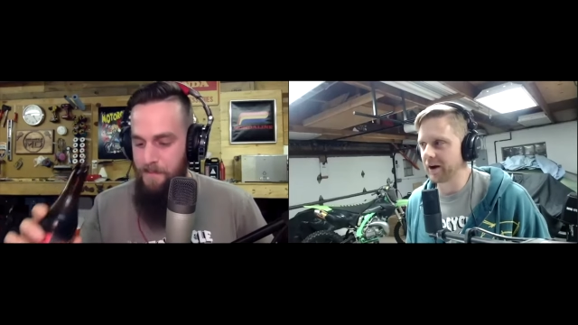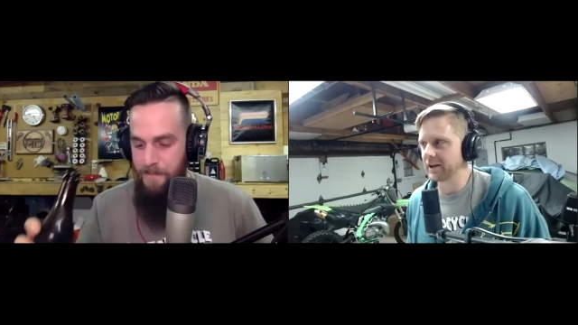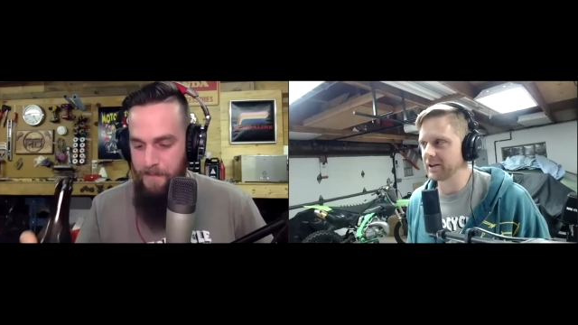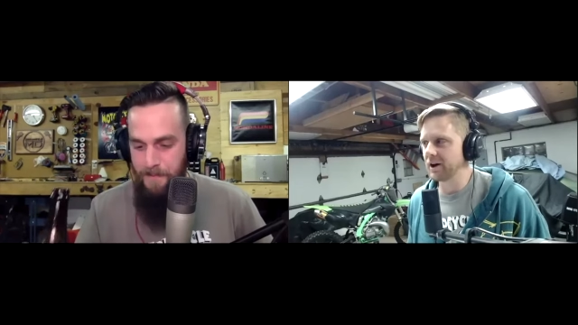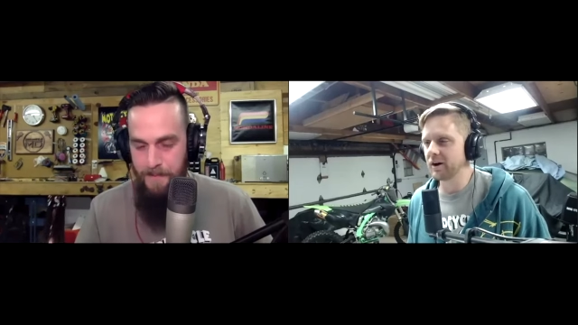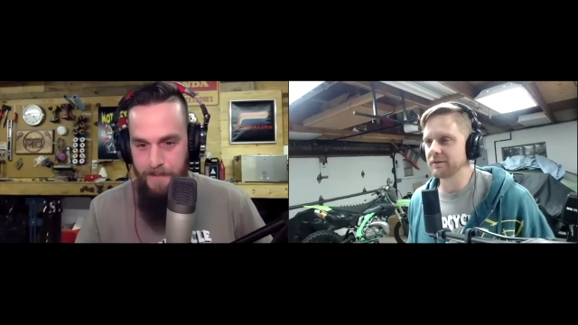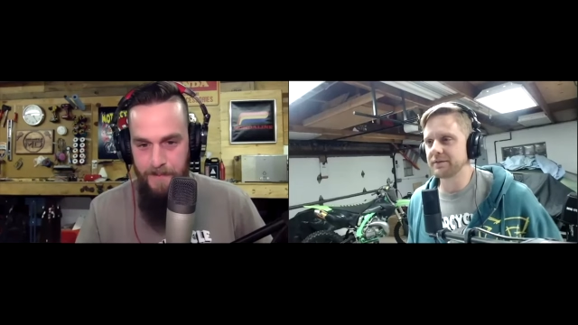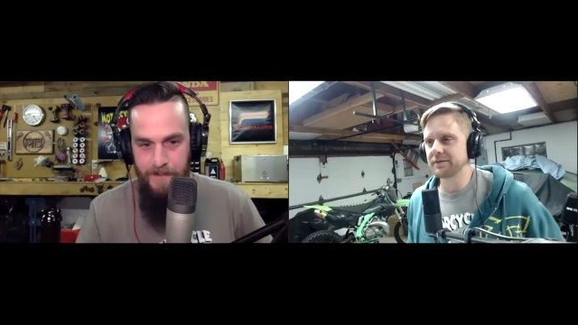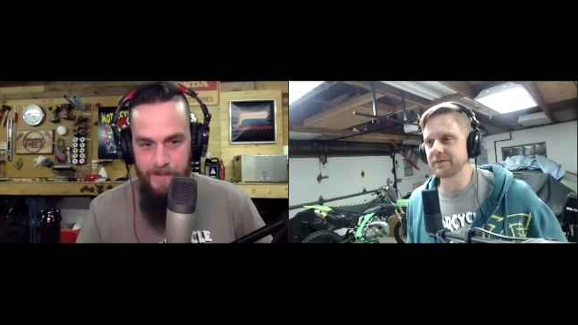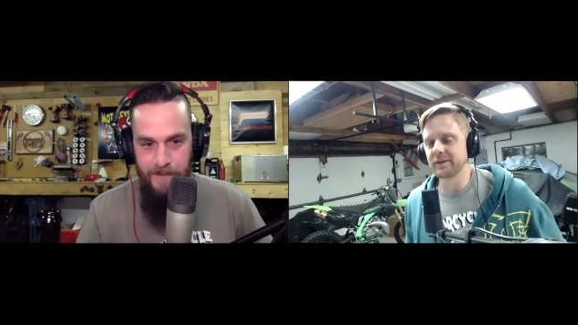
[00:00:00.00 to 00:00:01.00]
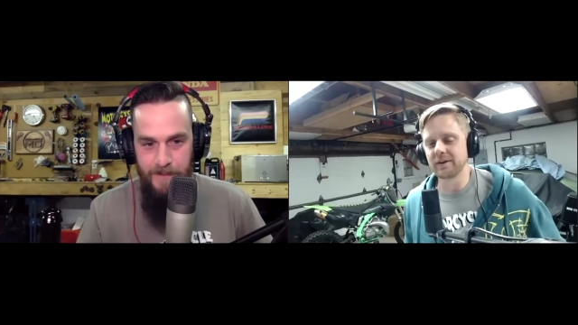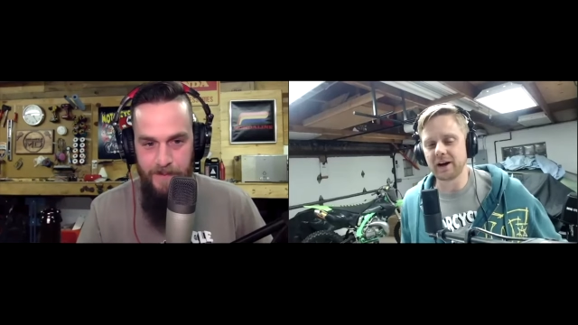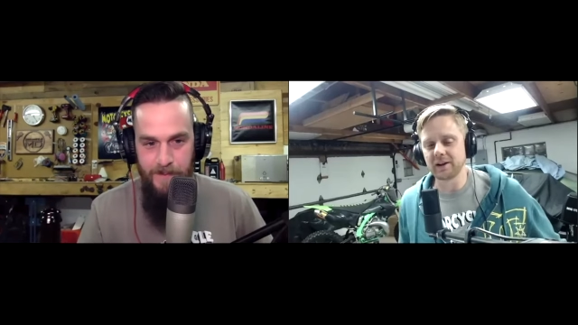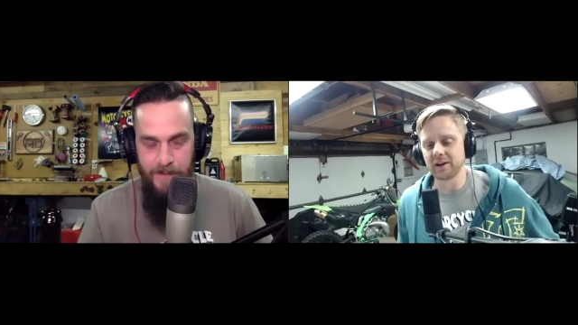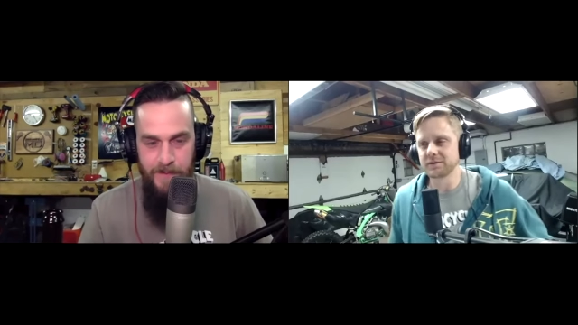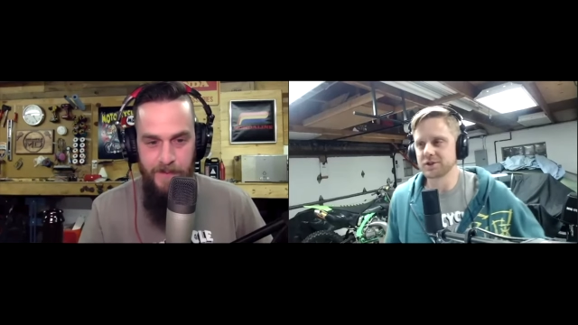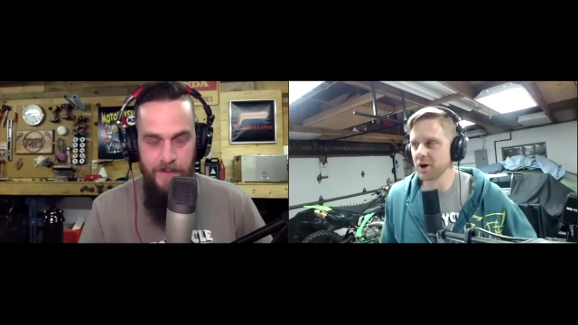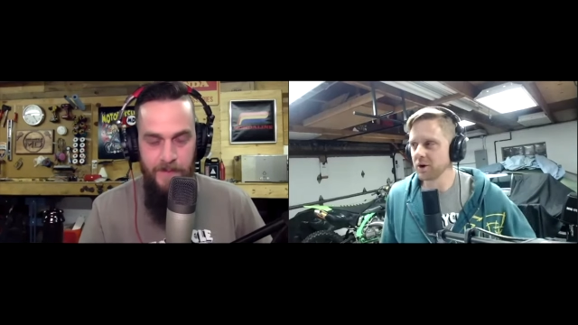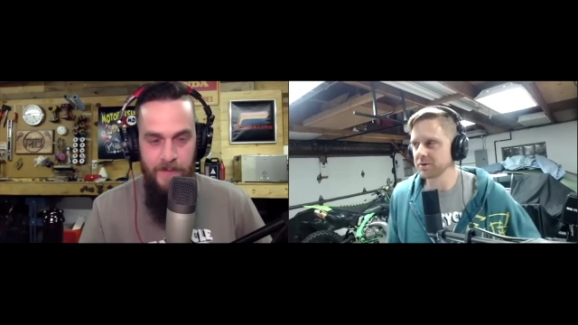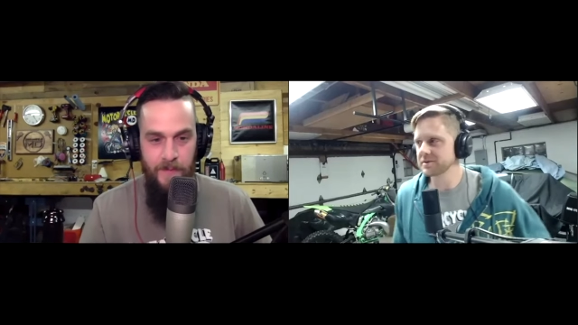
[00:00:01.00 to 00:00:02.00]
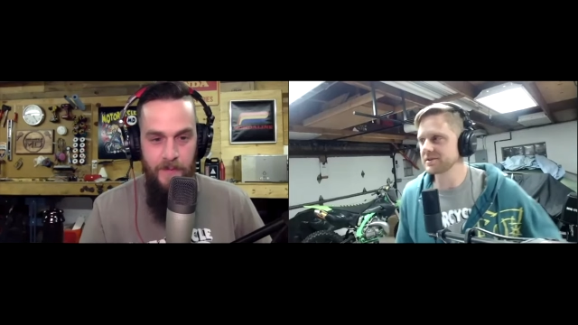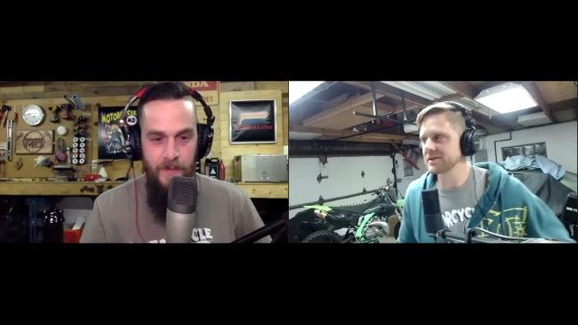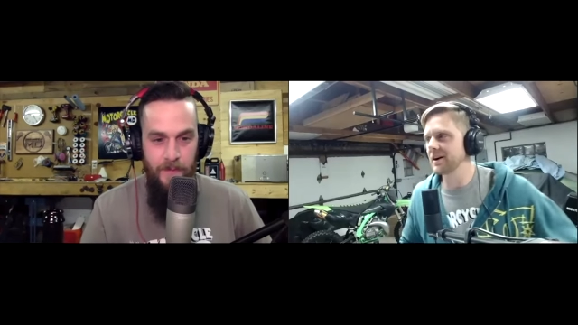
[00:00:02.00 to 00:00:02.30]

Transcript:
Speaker 1: I love I love shows.